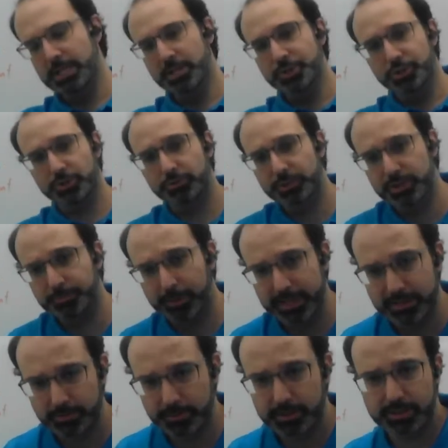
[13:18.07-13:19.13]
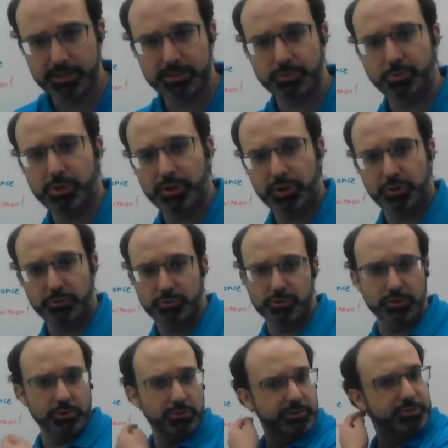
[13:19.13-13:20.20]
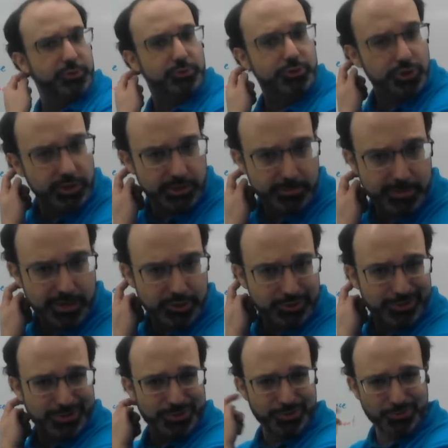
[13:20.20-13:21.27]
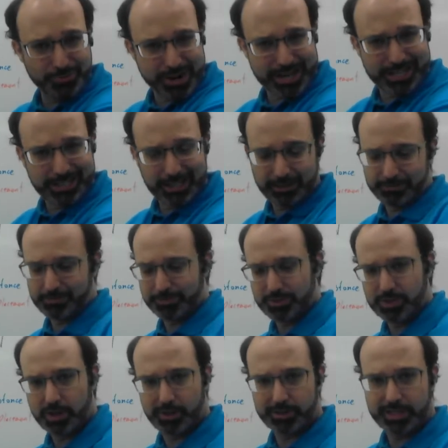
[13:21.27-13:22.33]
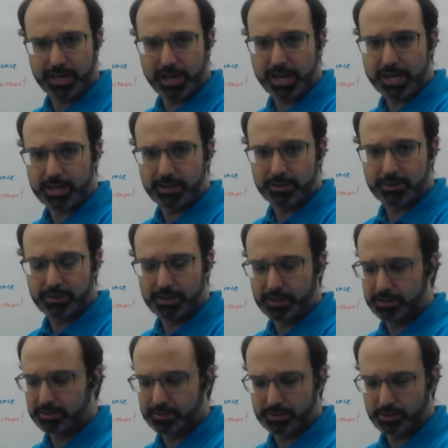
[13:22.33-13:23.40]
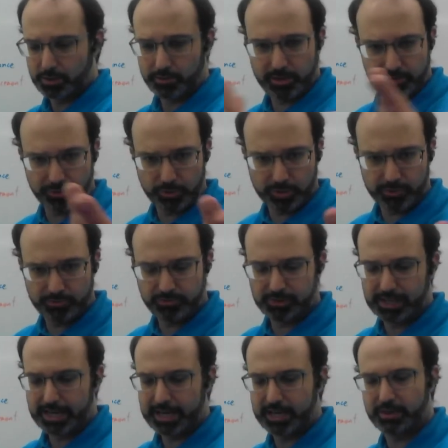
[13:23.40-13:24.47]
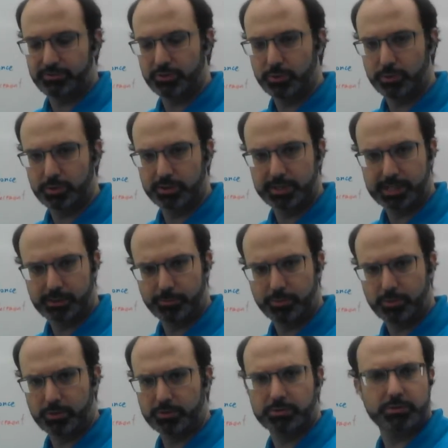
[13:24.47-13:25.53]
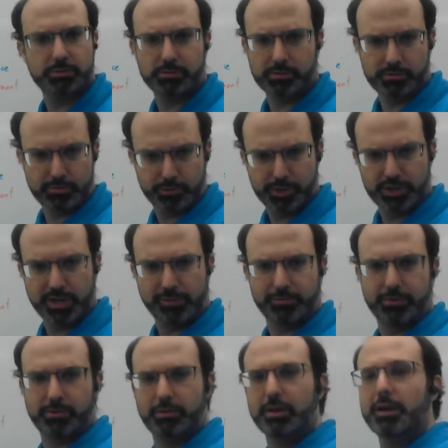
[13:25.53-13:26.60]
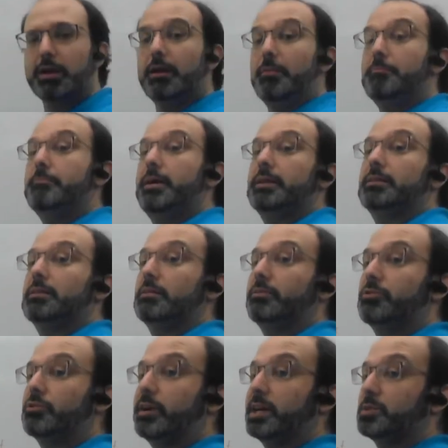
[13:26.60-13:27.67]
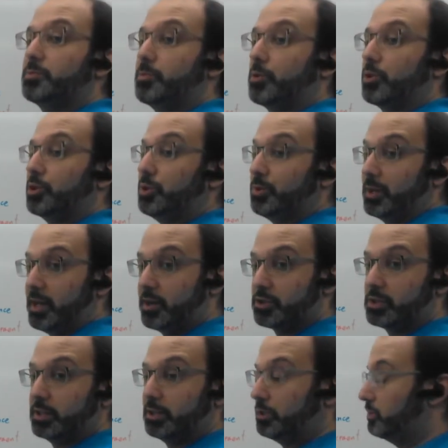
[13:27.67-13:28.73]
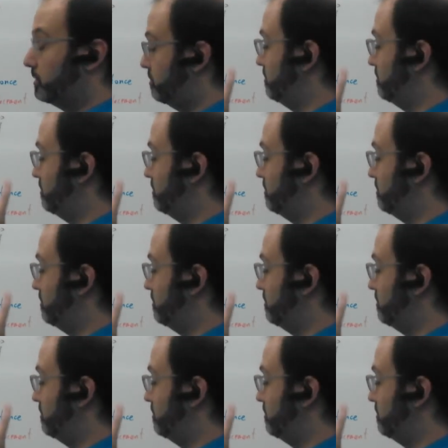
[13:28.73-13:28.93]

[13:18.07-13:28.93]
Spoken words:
So displacement is what you do if you just measure directly from start to end. It's, if you could fly, if you could teleport, or whichever method of transport you can actually do that you